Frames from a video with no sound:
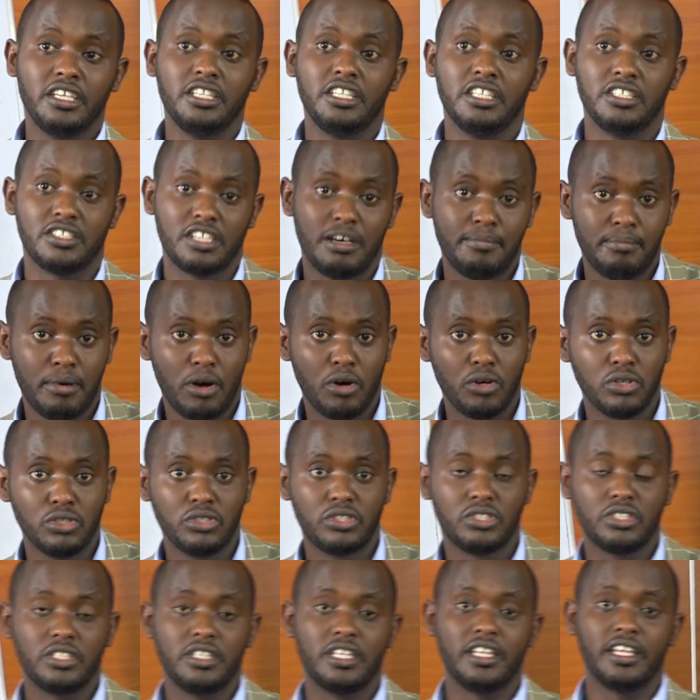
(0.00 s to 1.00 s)
it is
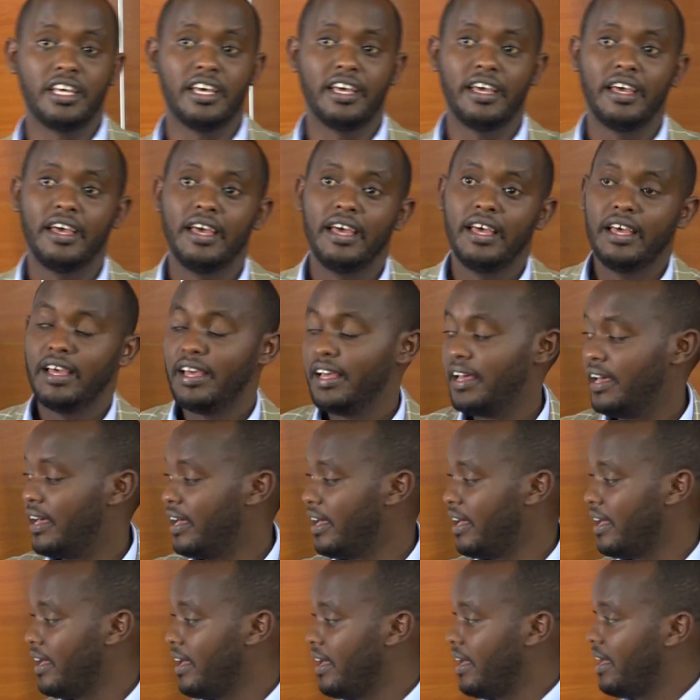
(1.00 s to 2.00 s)
about the
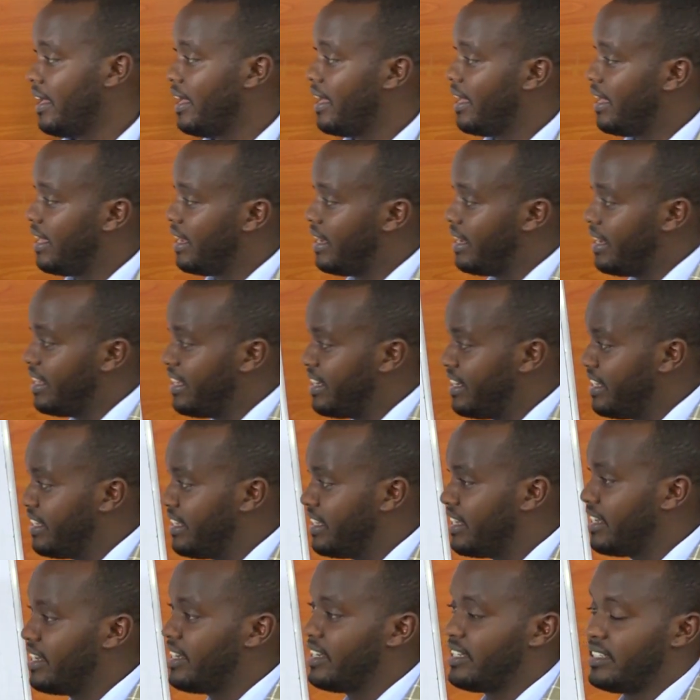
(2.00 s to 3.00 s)

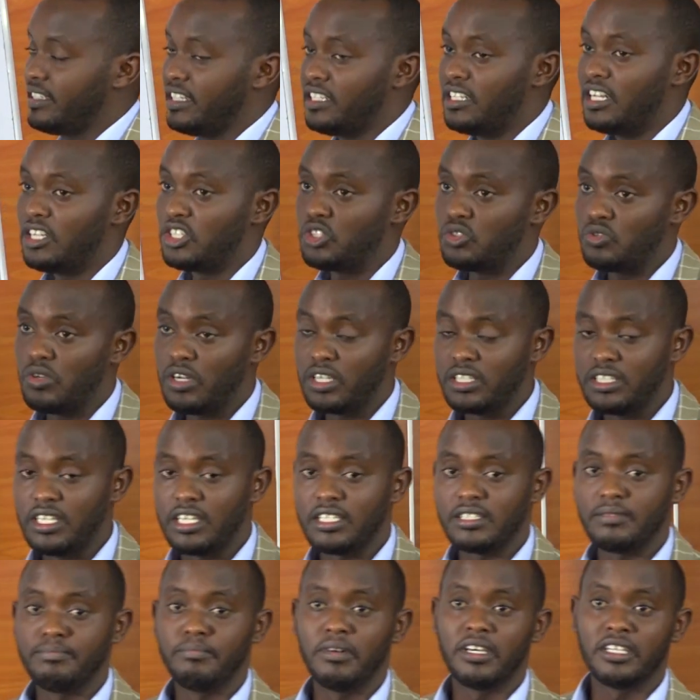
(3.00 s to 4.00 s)
linear data
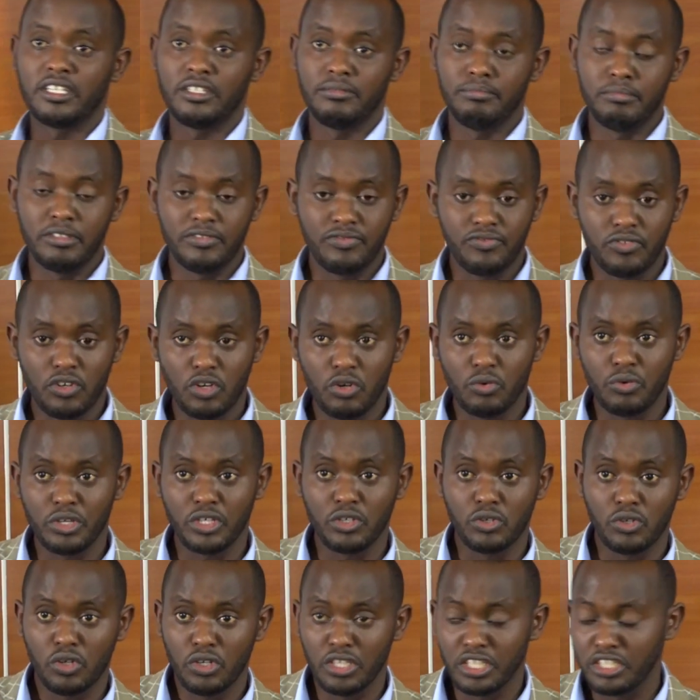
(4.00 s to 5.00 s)
structures. But before we go